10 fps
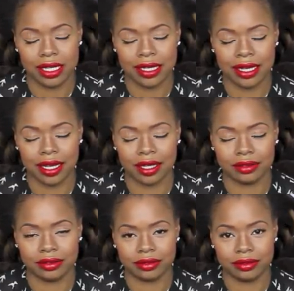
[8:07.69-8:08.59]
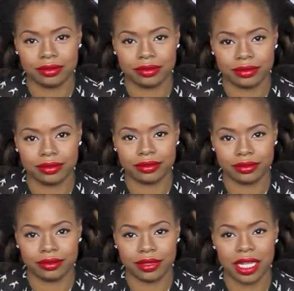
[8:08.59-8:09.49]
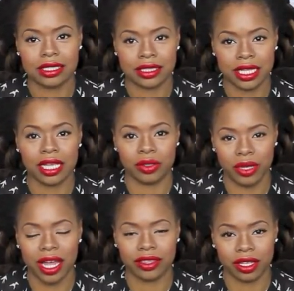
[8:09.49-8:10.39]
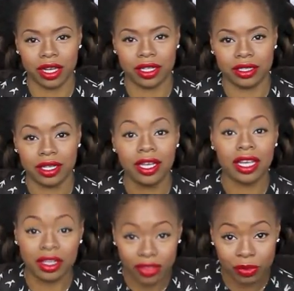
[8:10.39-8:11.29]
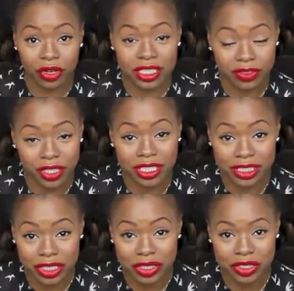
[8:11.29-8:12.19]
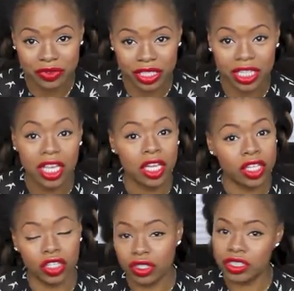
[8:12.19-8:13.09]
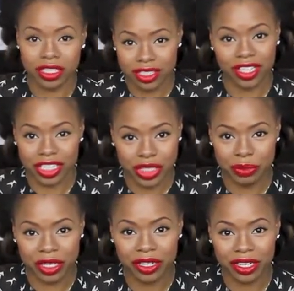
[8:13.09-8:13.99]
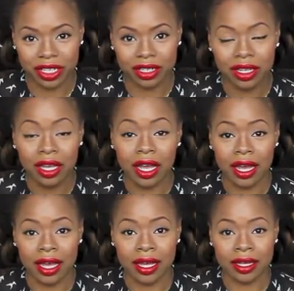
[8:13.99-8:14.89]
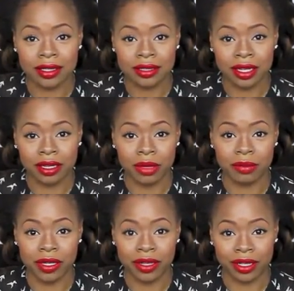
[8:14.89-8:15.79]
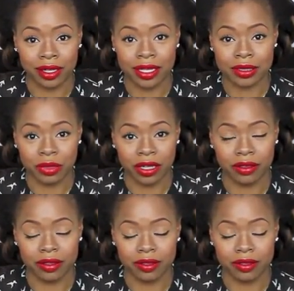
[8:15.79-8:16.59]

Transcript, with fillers: Yeah, that's exactly what I thought. If you breastfeed exclusively, you shouldn't start your period. I started my period last month.